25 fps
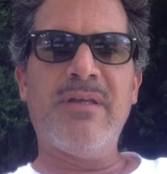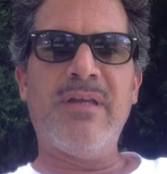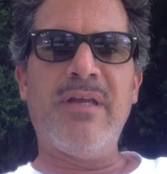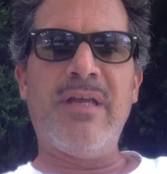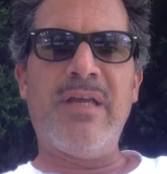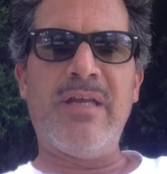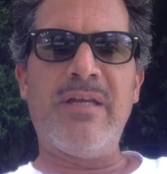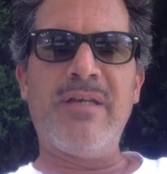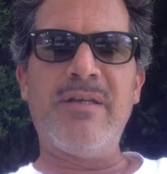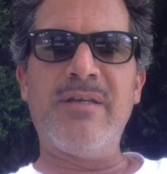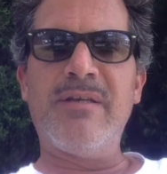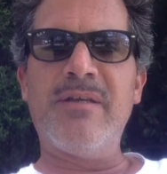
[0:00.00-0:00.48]

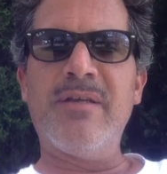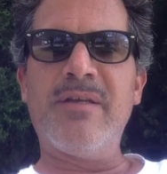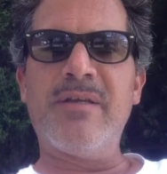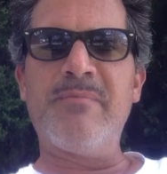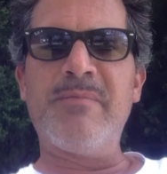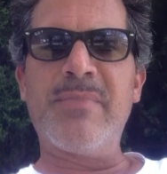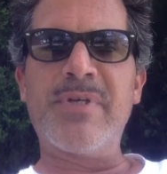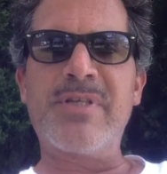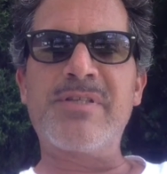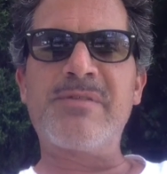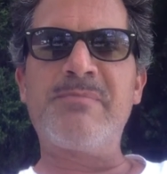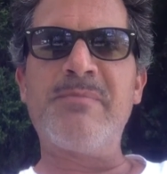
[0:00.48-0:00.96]
and
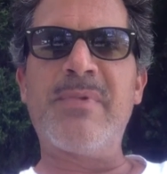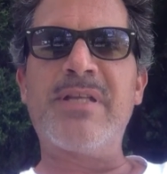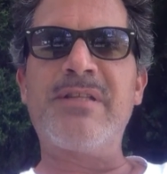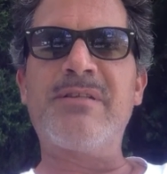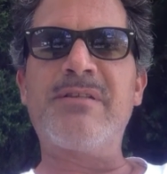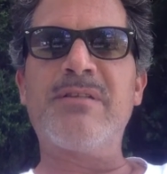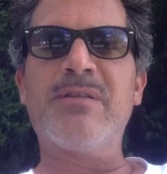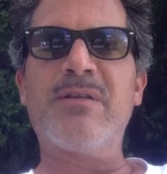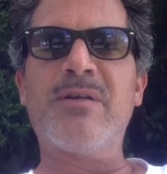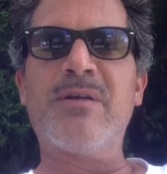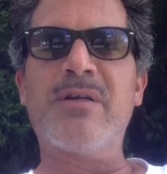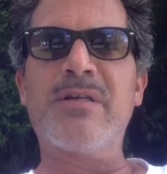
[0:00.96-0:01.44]
Mixed
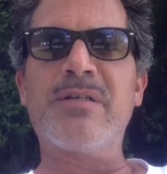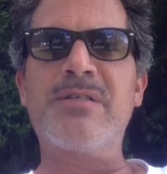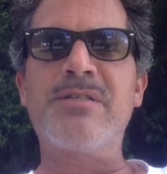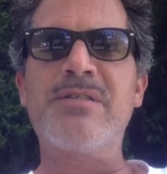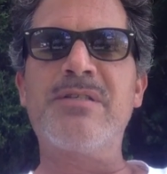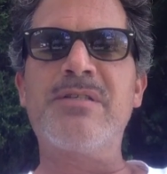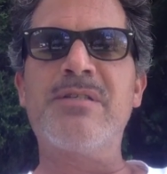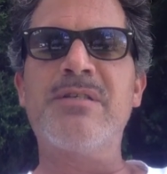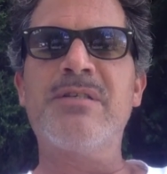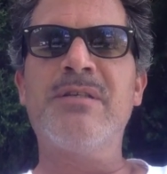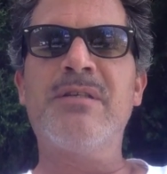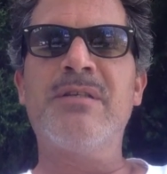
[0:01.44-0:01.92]
Mental
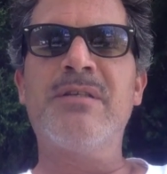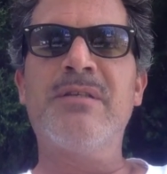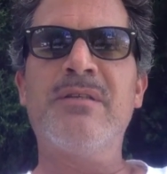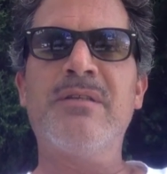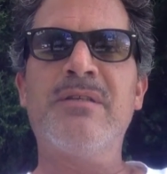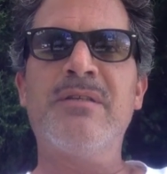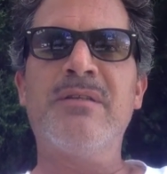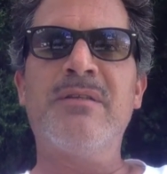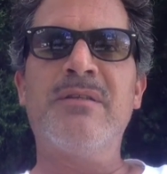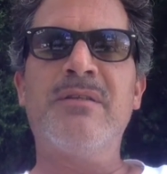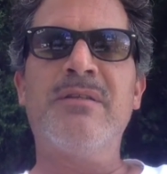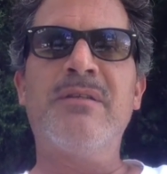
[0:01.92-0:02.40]
Arts.
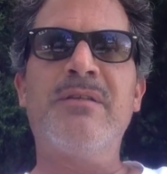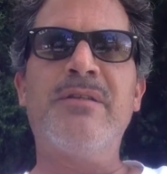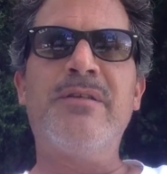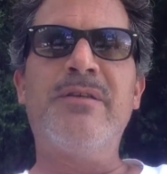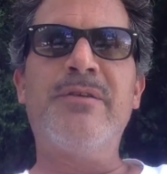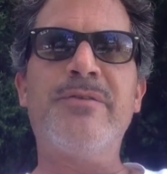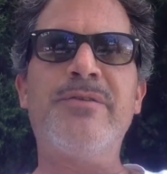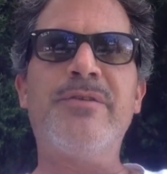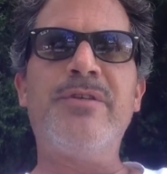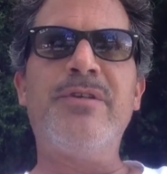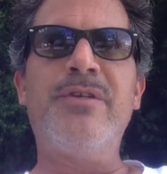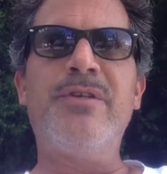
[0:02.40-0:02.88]

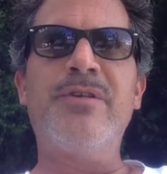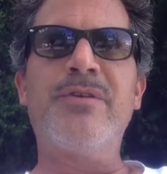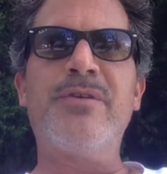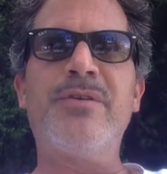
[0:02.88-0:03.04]
You're